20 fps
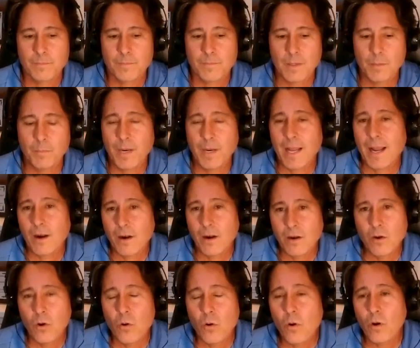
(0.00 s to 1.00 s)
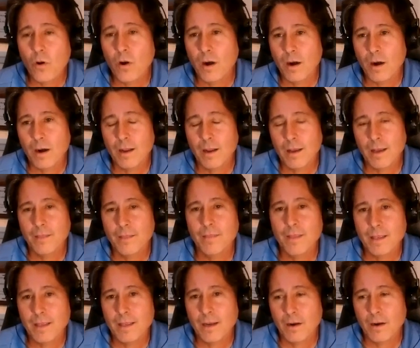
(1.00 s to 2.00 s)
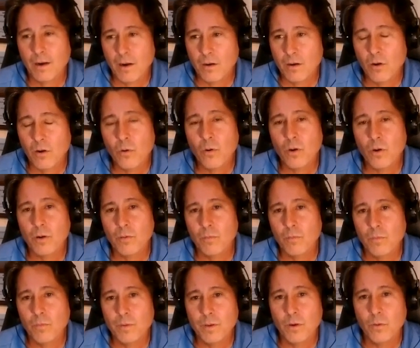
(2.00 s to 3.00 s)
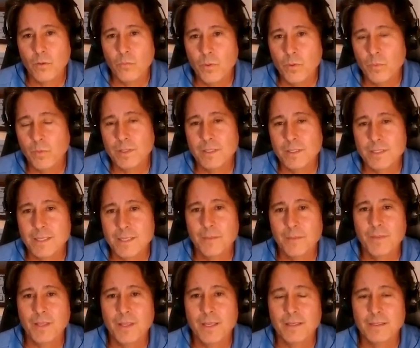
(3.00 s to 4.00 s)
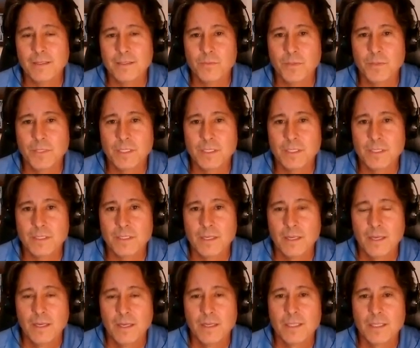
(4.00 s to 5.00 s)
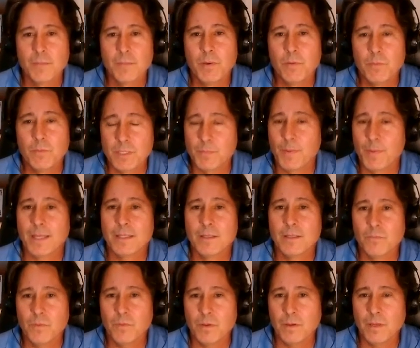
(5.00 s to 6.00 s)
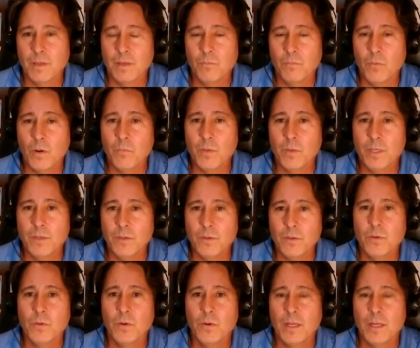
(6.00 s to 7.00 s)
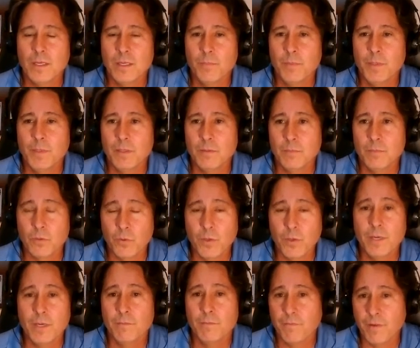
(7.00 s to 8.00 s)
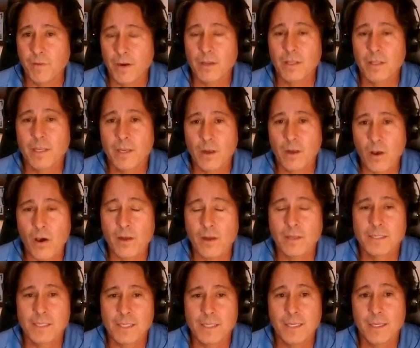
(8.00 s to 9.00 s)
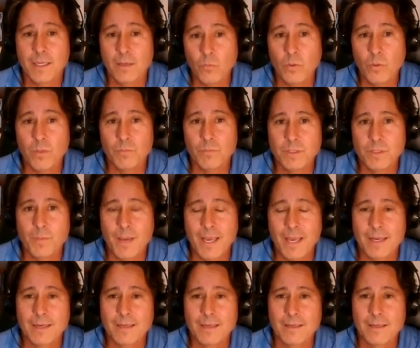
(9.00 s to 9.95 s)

But at our core, I think our core, you know, we want the same things, which is to be respected in what we do and to be treated fairly and honestly and with respect.